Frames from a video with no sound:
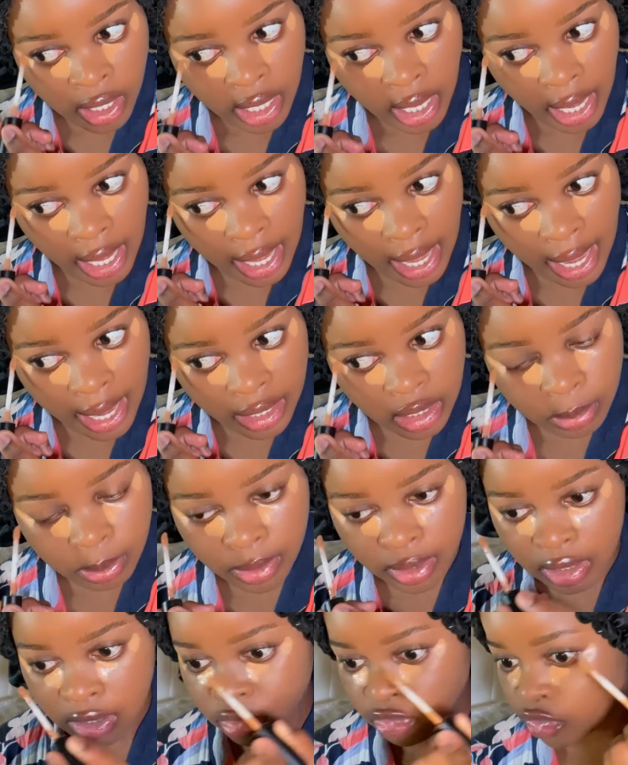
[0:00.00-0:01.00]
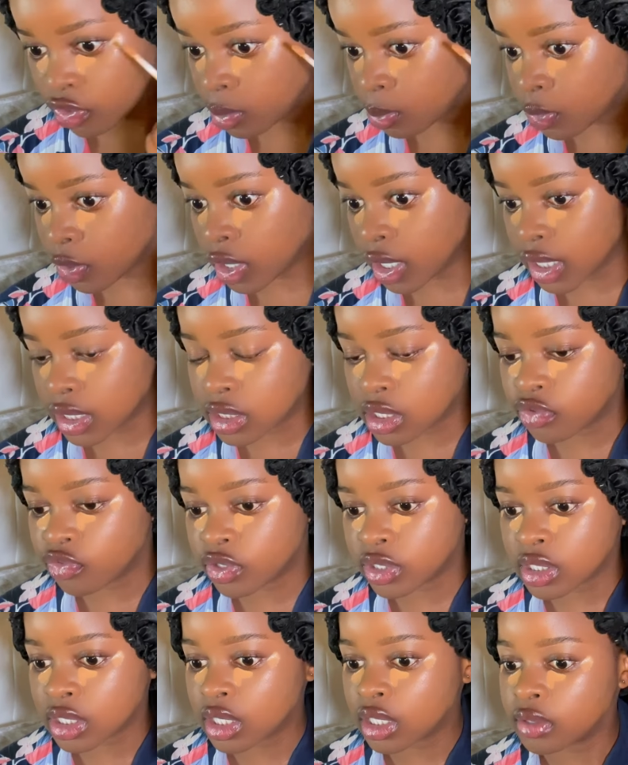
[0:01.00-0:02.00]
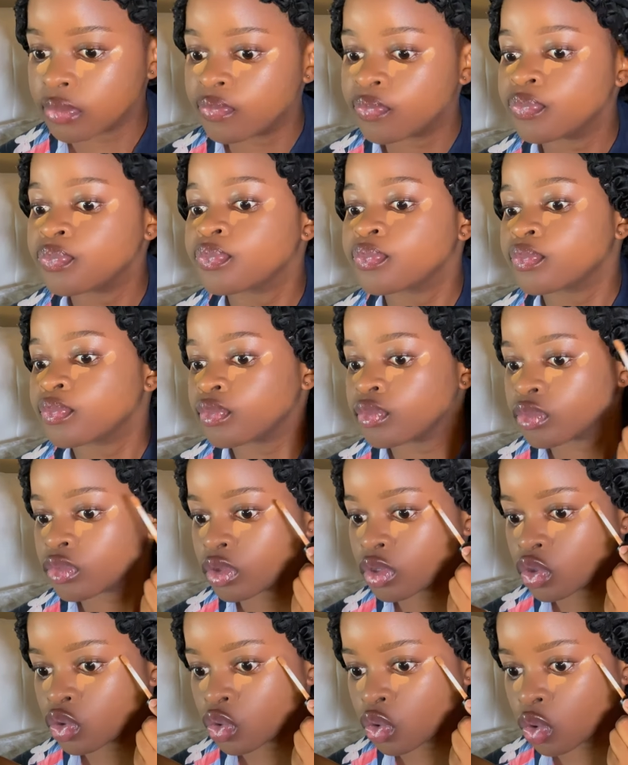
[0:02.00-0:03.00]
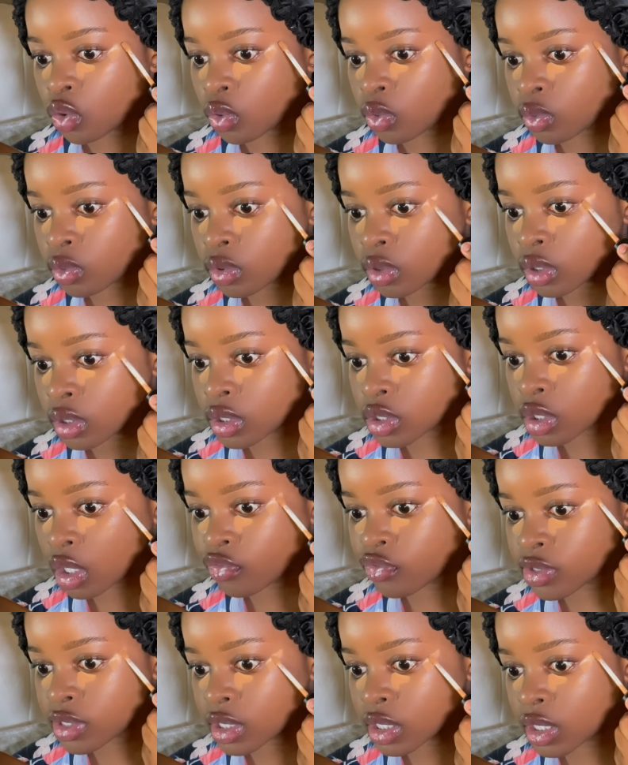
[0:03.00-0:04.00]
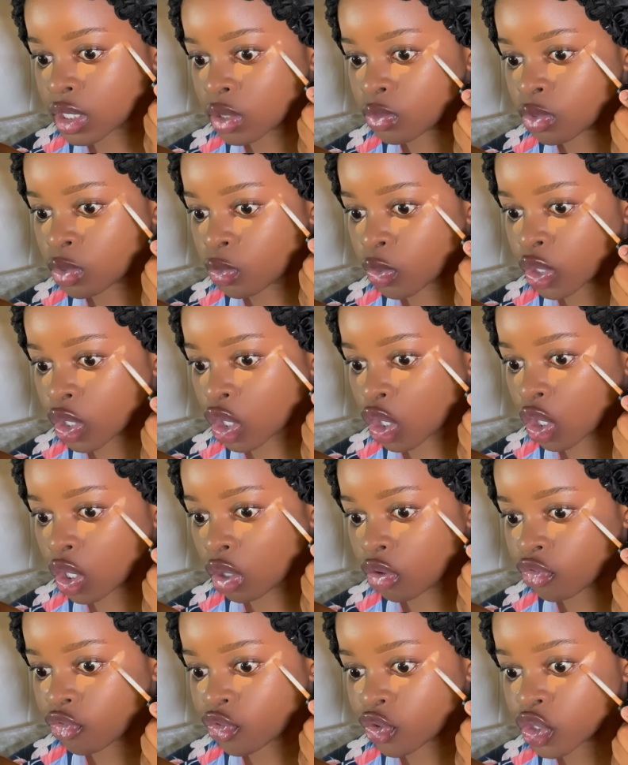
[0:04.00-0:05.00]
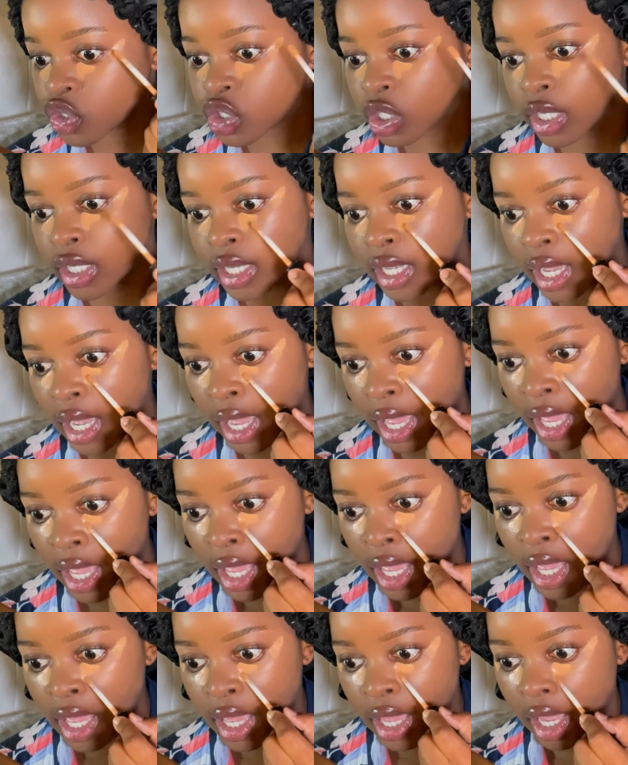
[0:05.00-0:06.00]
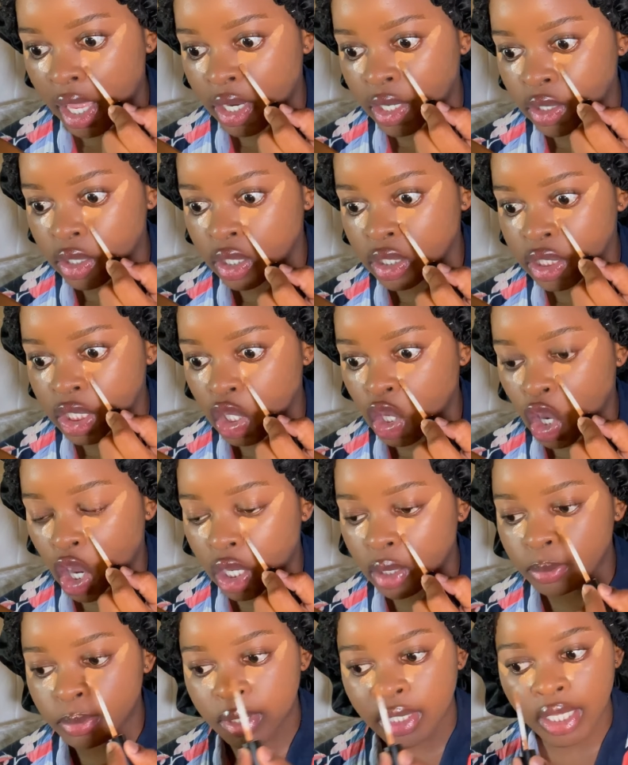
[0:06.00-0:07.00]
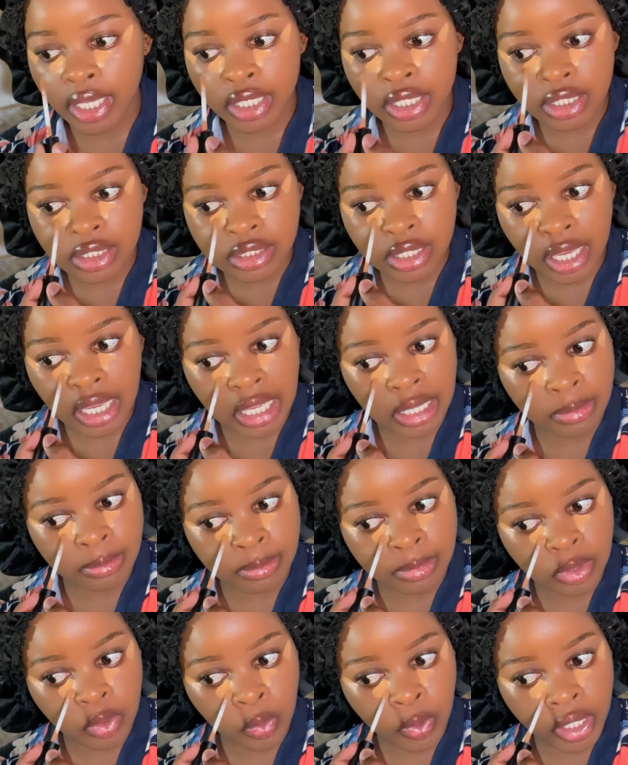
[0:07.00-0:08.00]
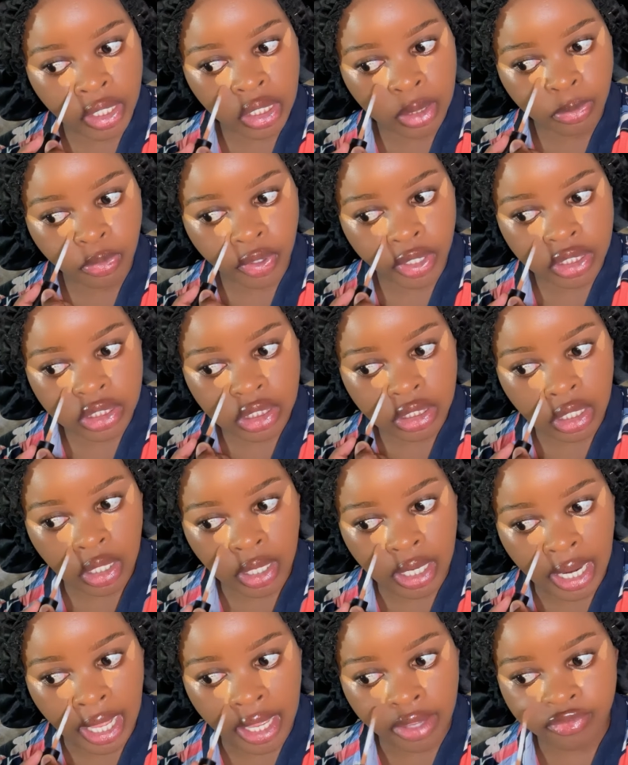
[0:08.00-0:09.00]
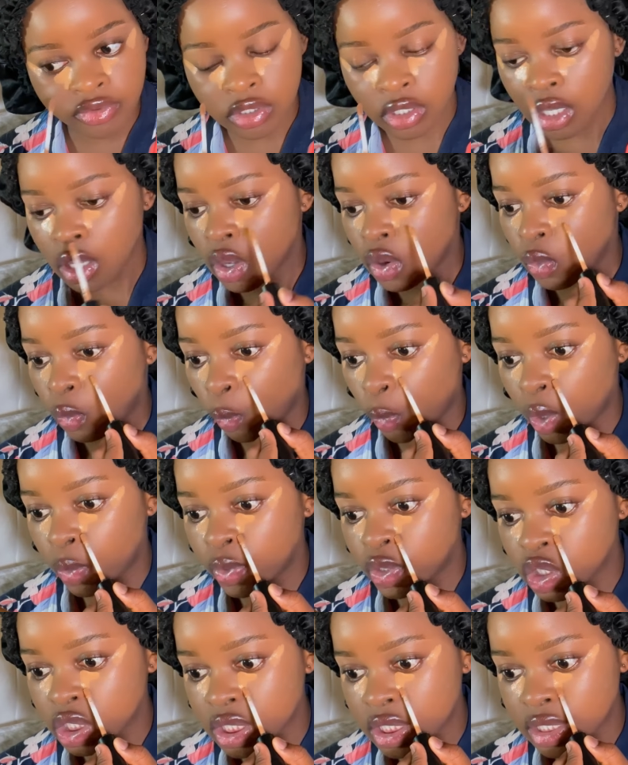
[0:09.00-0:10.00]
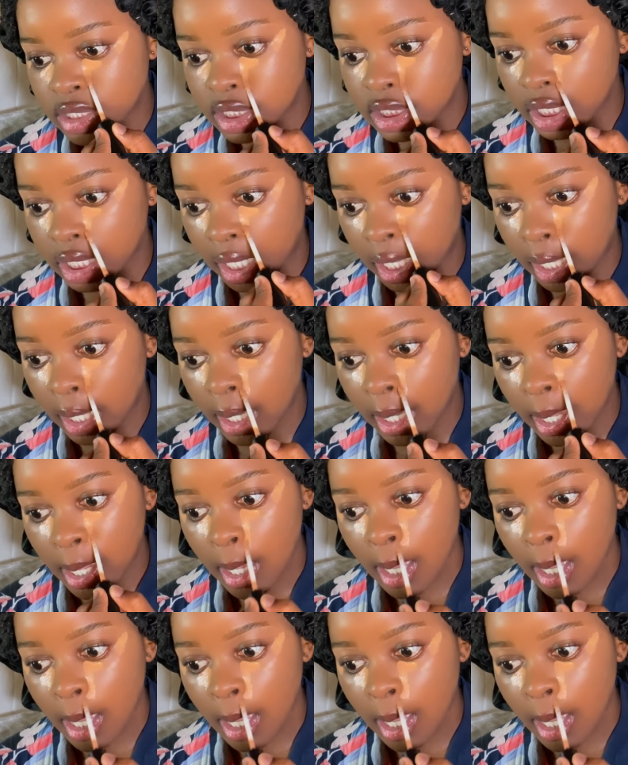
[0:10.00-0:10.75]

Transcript: I highly believe in productivity, you know, because obviously we're working on our future here, and there can't be any time or any point in our lives where we're just sitting